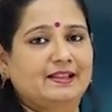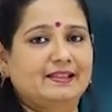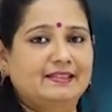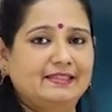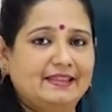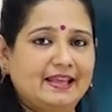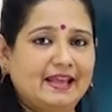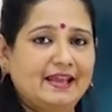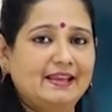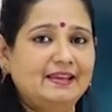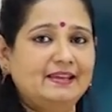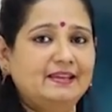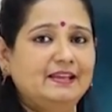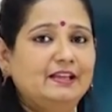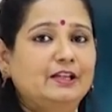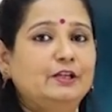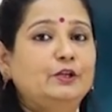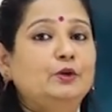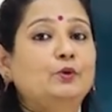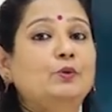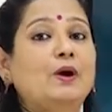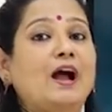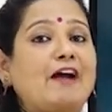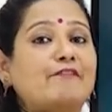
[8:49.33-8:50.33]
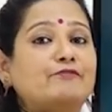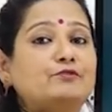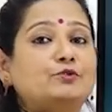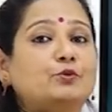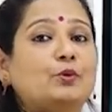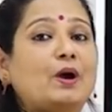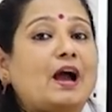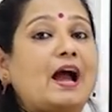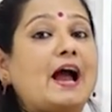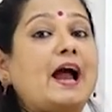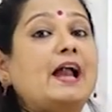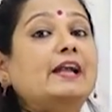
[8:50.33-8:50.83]
Then you have
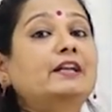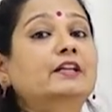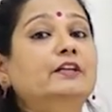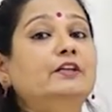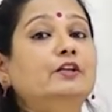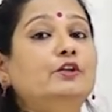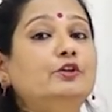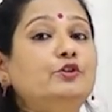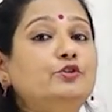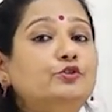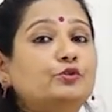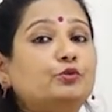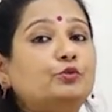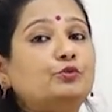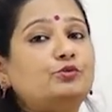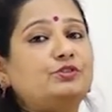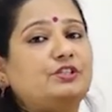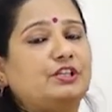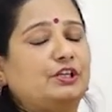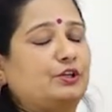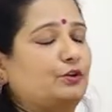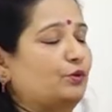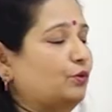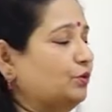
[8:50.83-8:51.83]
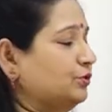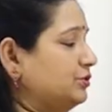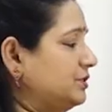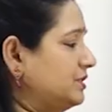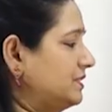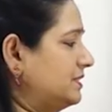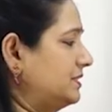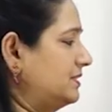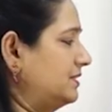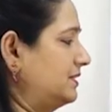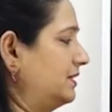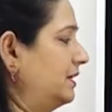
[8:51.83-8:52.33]
to add two
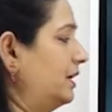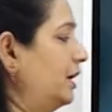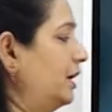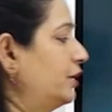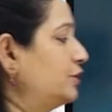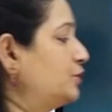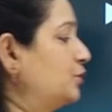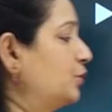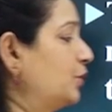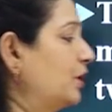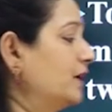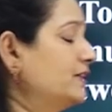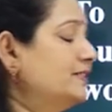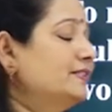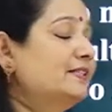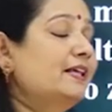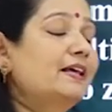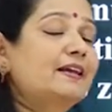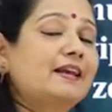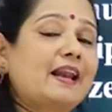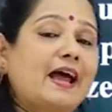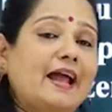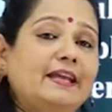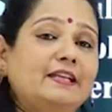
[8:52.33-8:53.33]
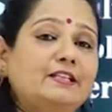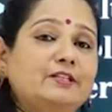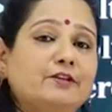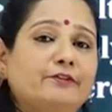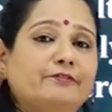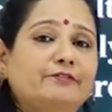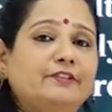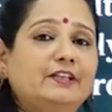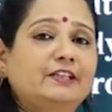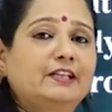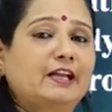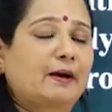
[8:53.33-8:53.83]
zeros towards the right
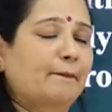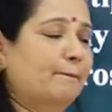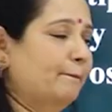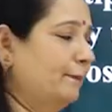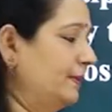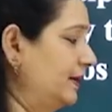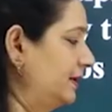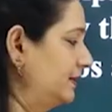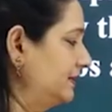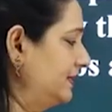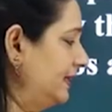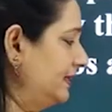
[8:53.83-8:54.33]
of the number.